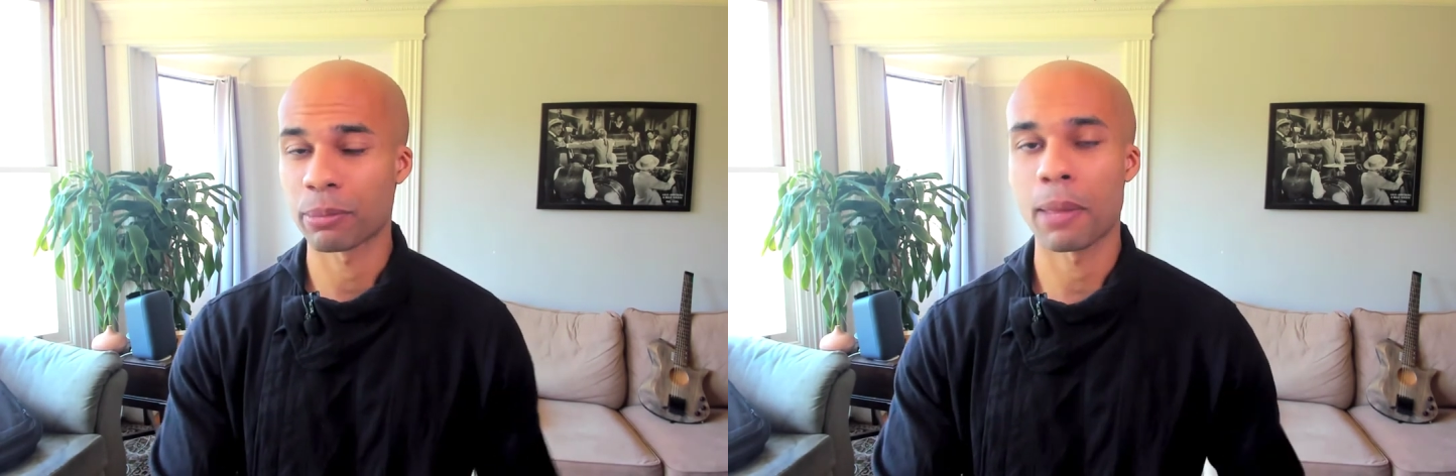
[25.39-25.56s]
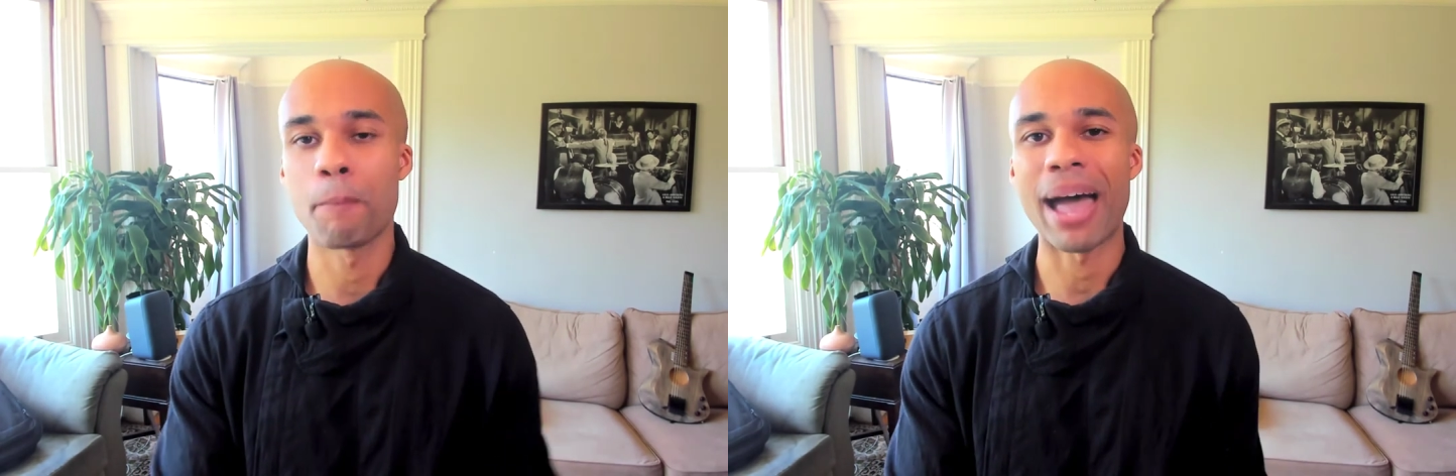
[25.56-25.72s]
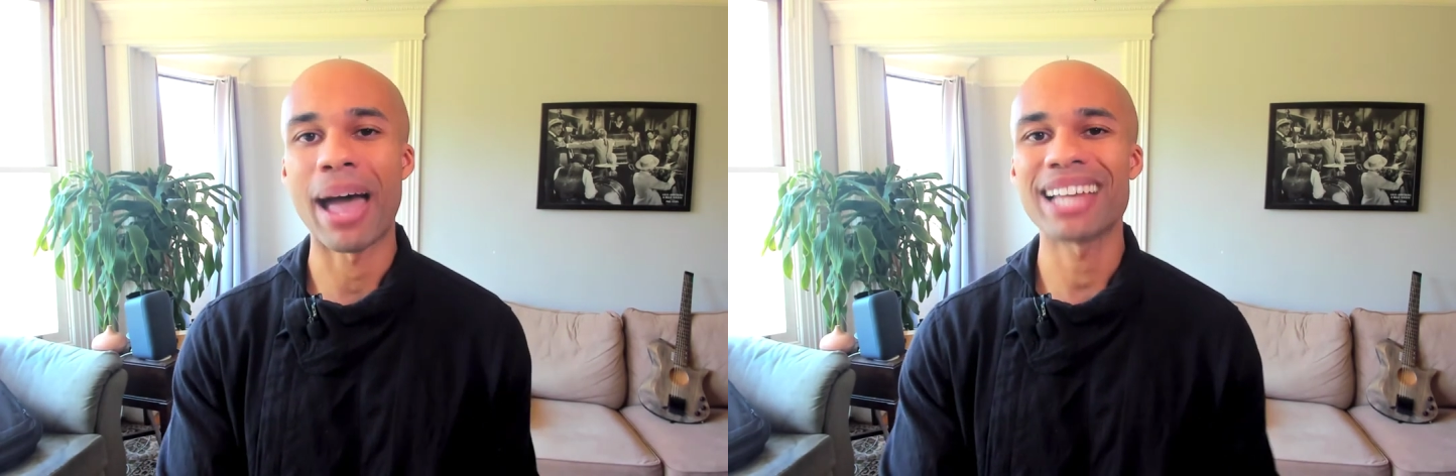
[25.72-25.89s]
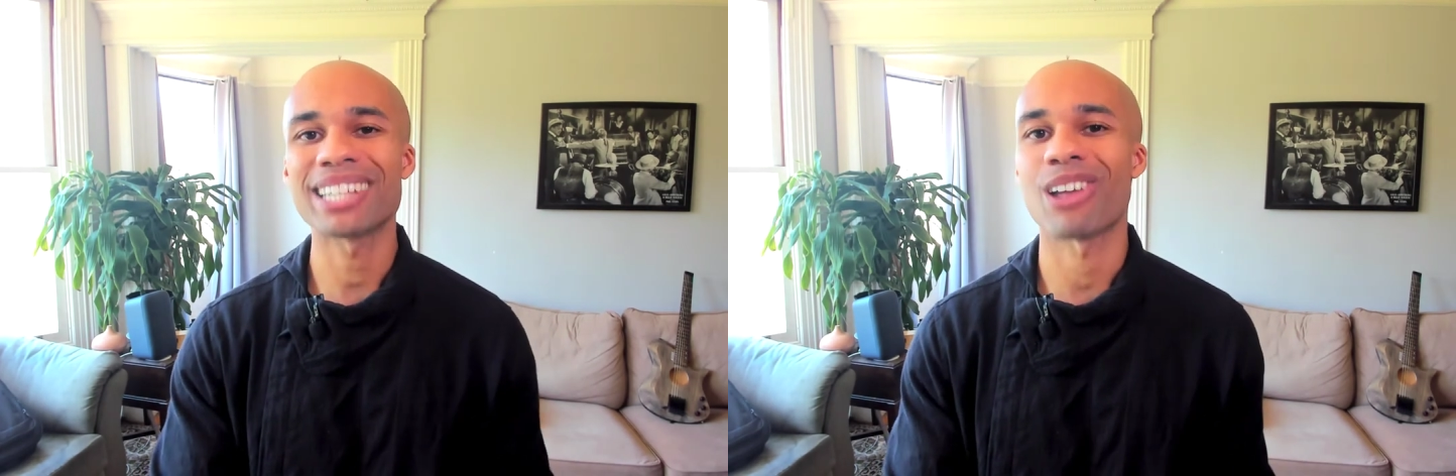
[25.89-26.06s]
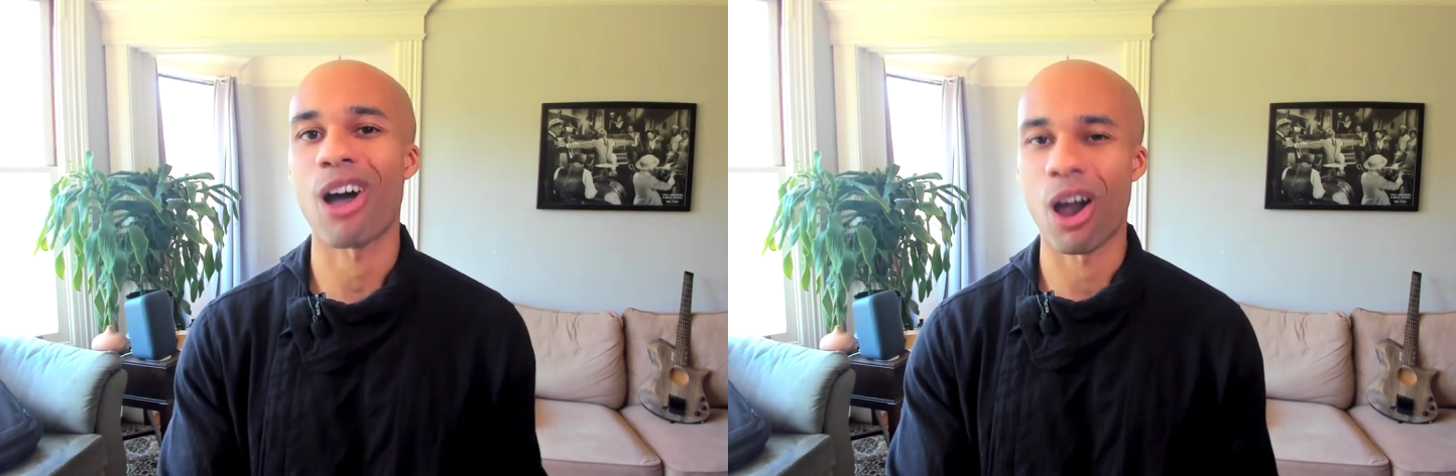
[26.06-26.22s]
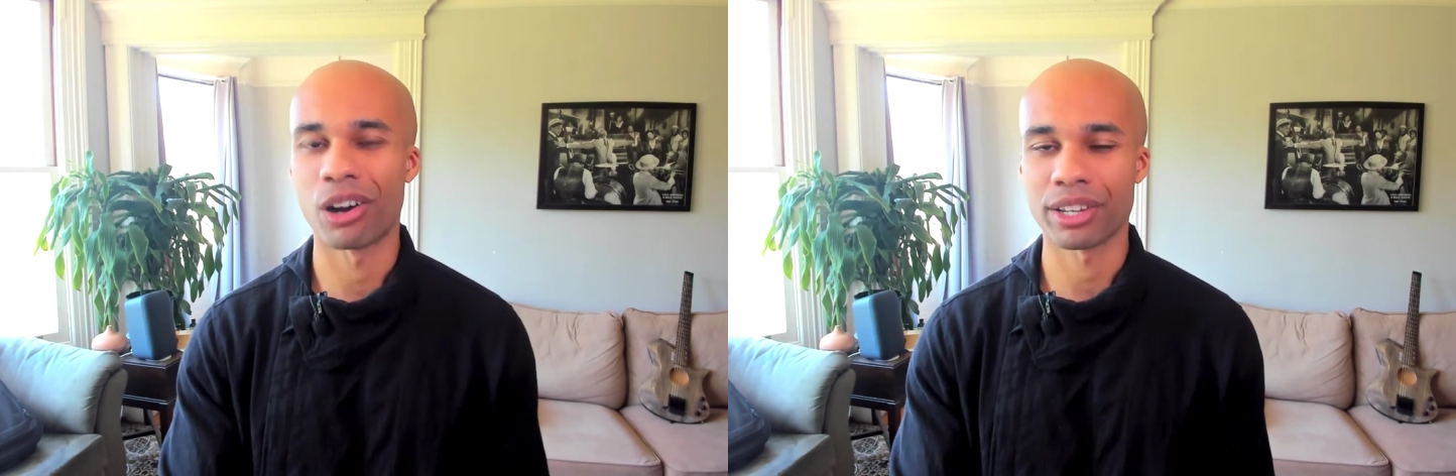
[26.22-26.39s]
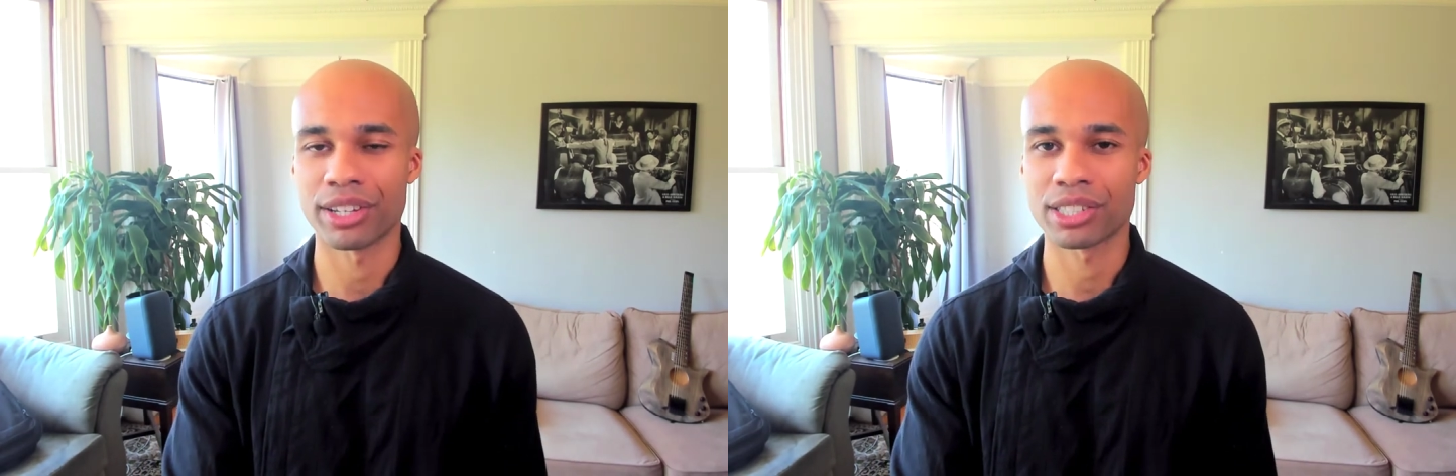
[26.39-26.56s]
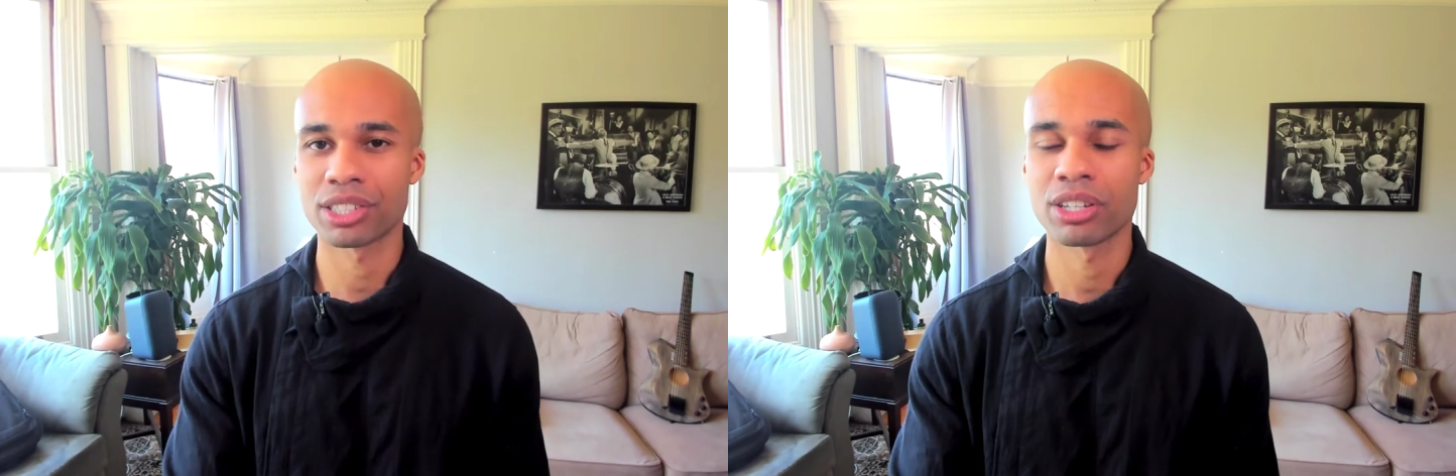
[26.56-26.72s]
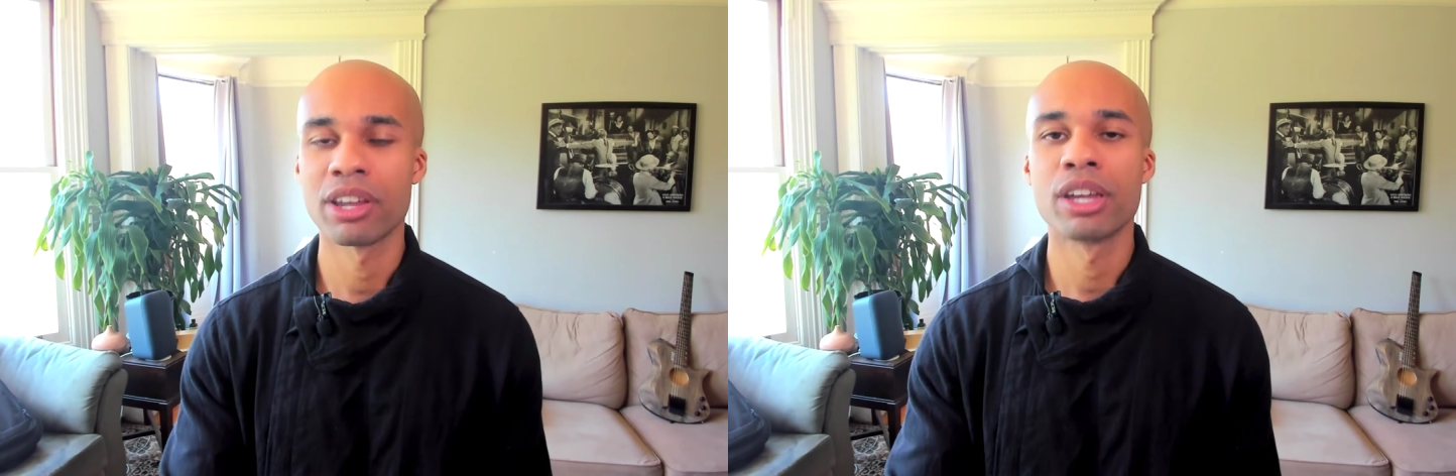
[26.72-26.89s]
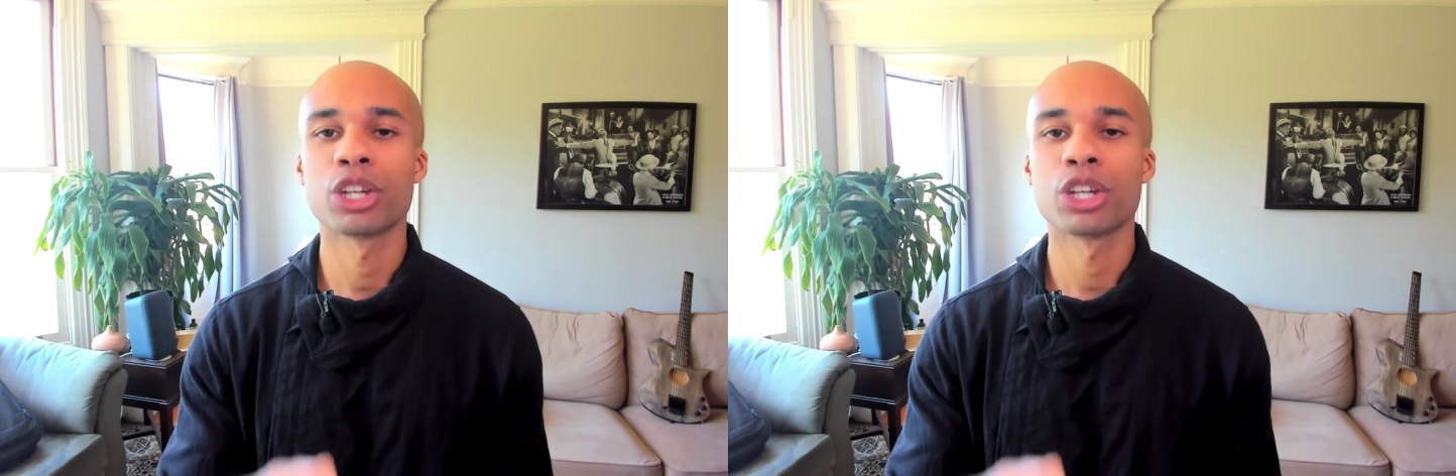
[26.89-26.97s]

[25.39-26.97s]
of the best artists